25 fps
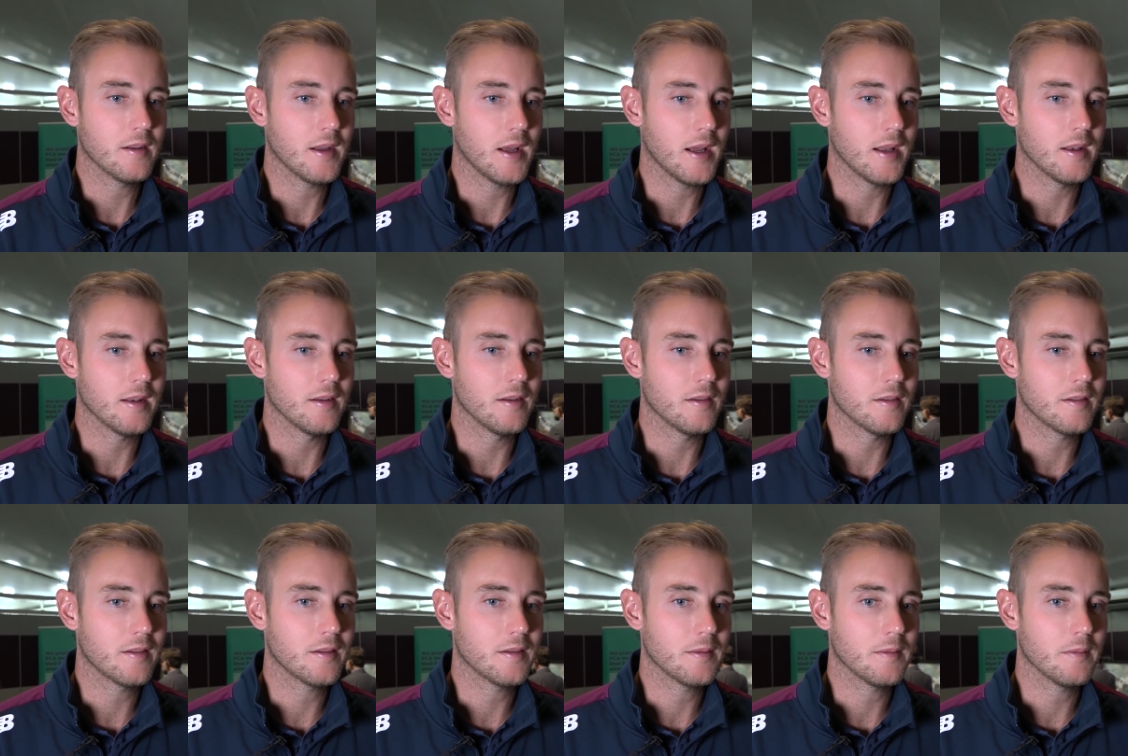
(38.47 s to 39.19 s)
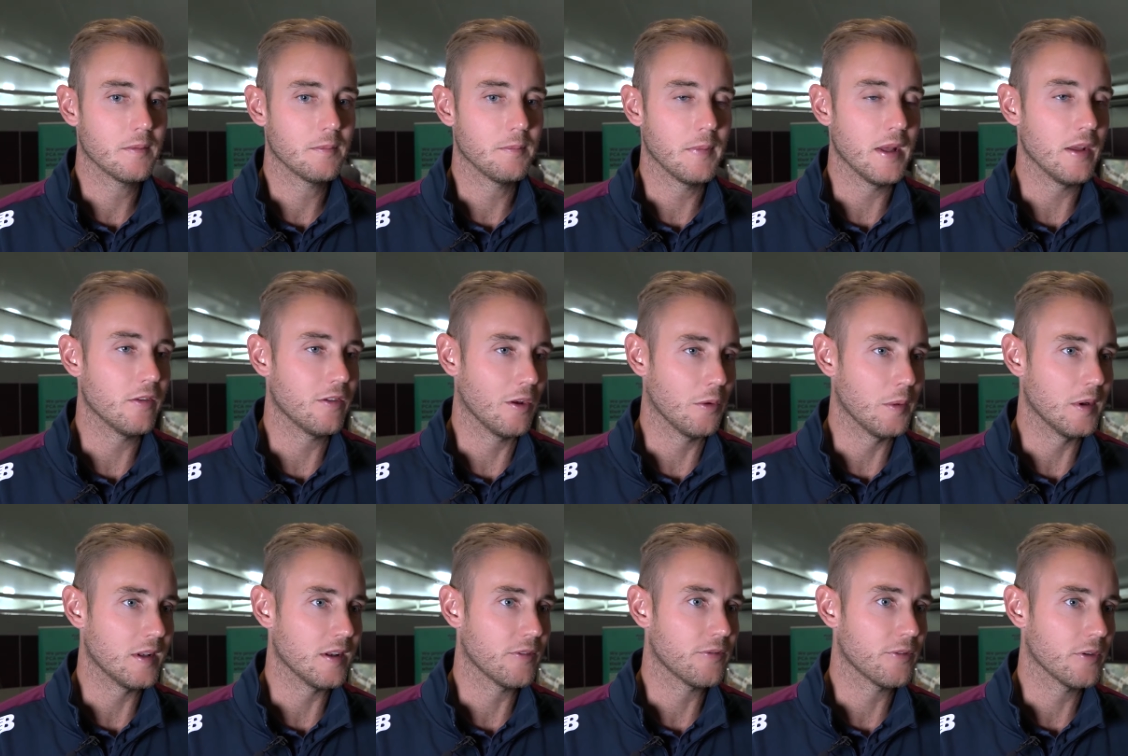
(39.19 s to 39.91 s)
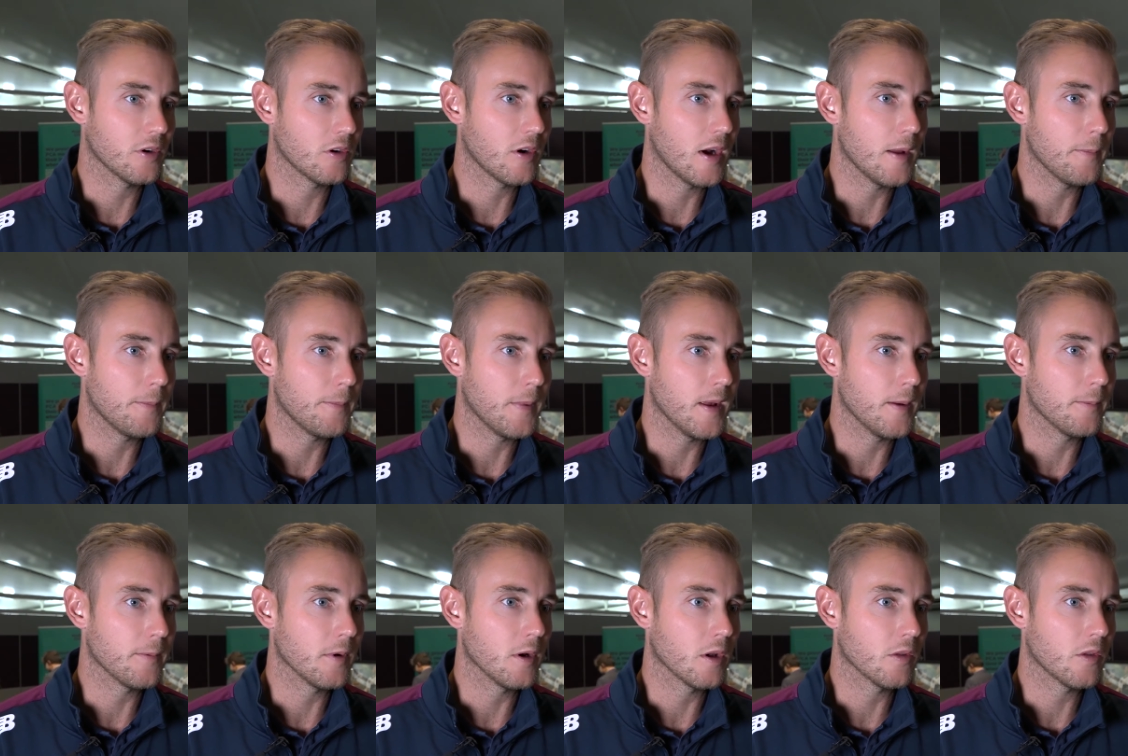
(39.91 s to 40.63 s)
and meet so many different great
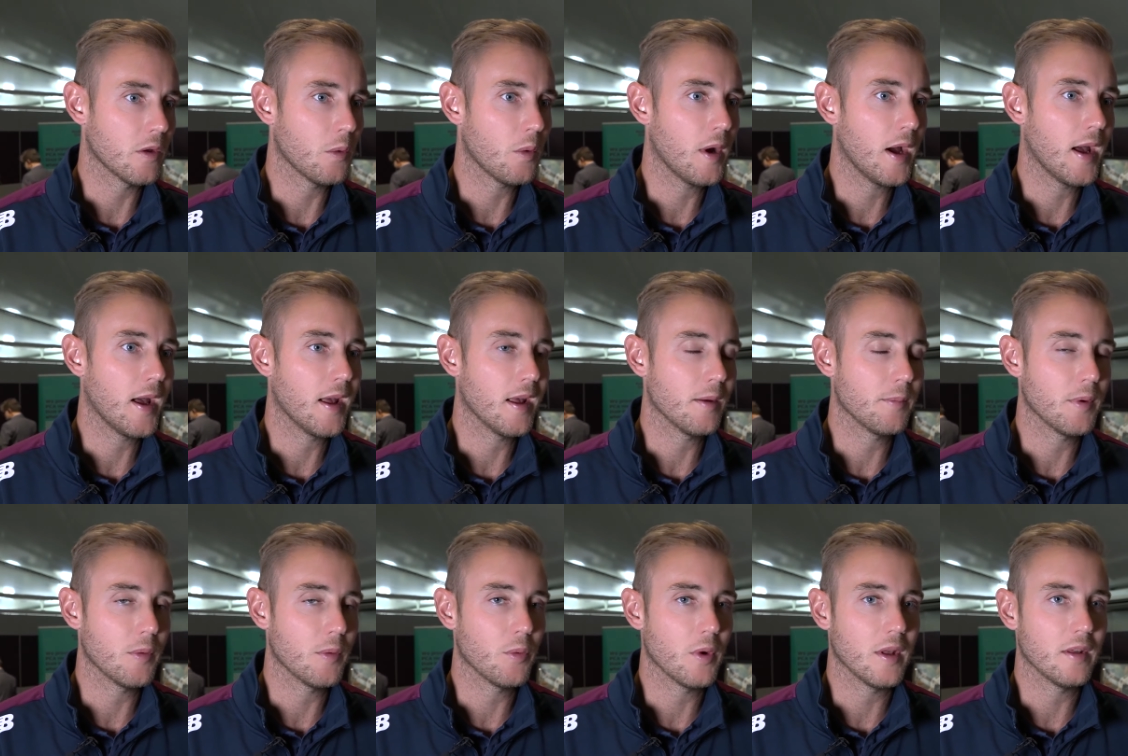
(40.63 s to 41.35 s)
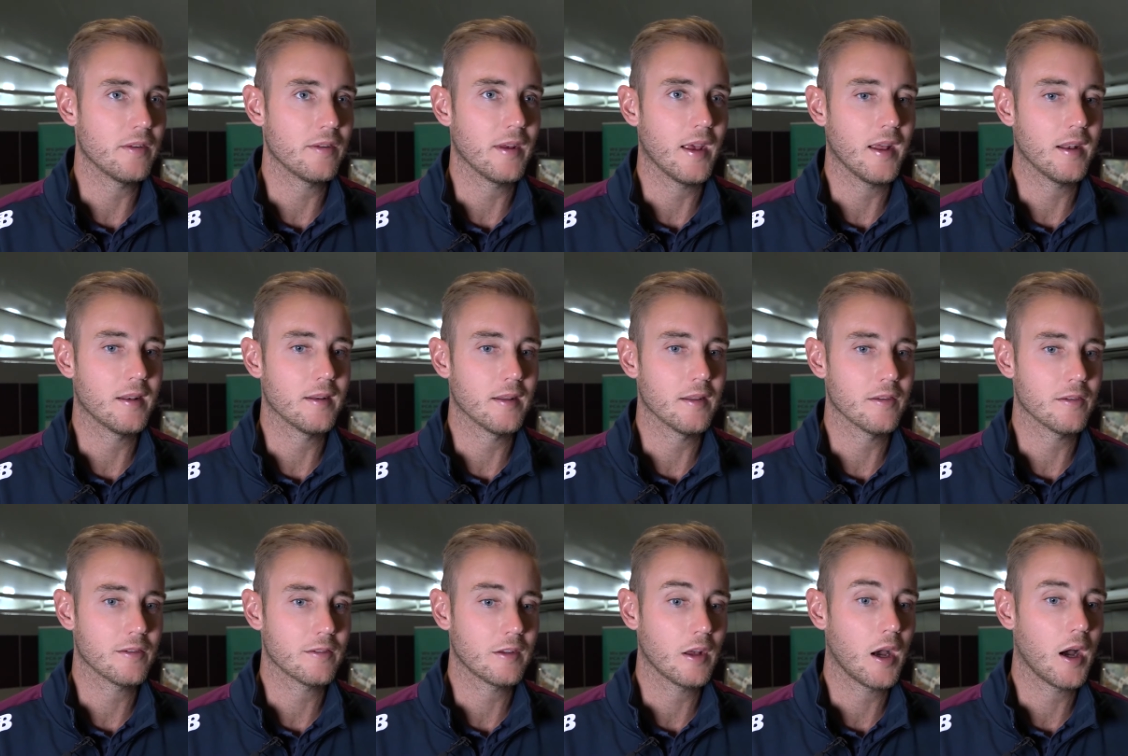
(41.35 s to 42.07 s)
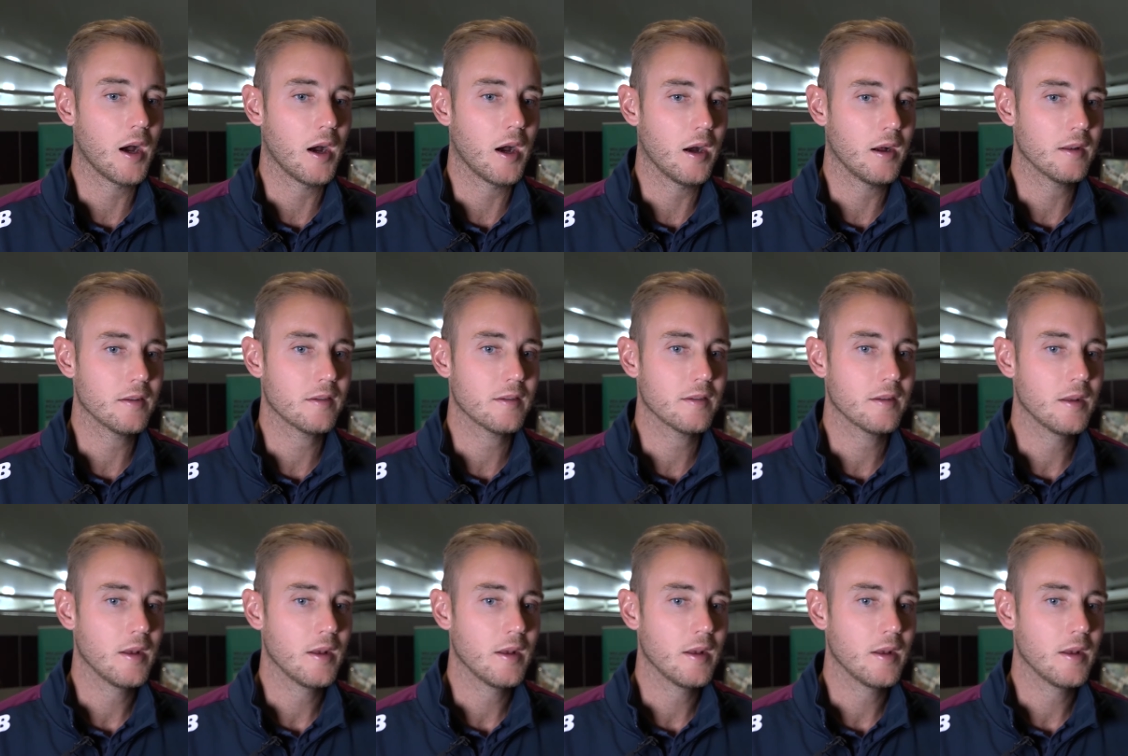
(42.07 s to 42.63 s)
people along the way. I mean, we said at the start,